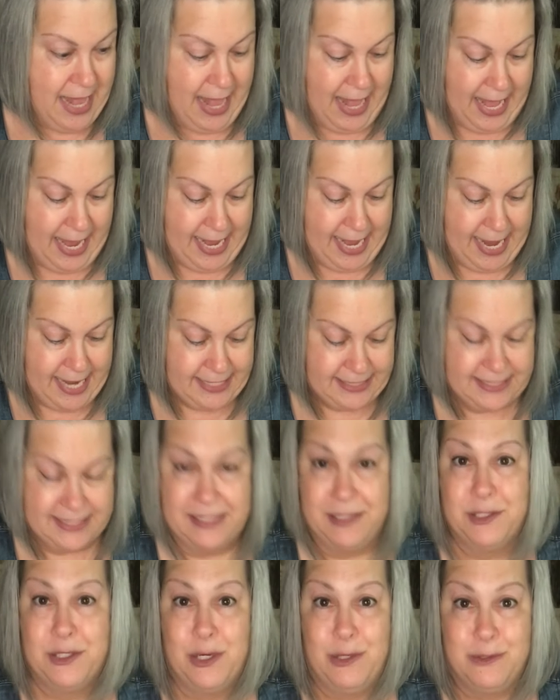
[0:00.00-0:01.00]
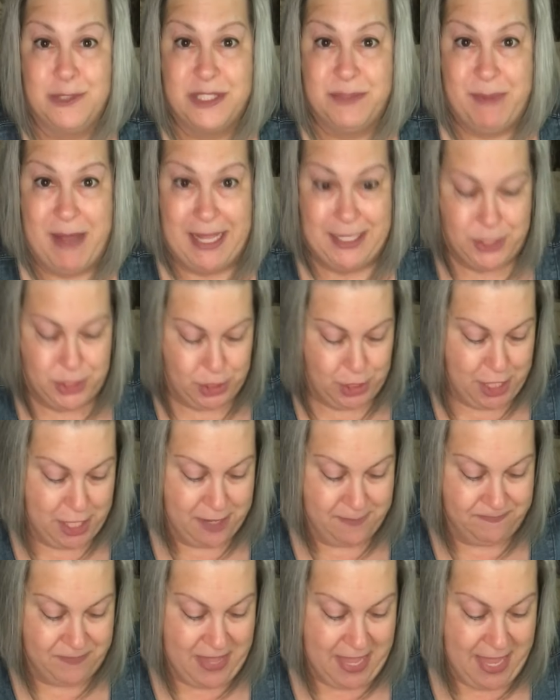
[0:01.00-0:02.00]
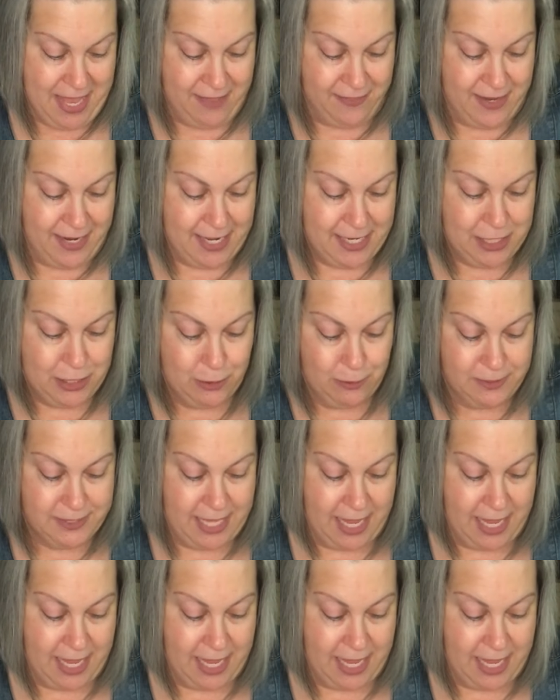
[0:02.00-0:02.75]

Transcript: I had a silicone spatula that I use.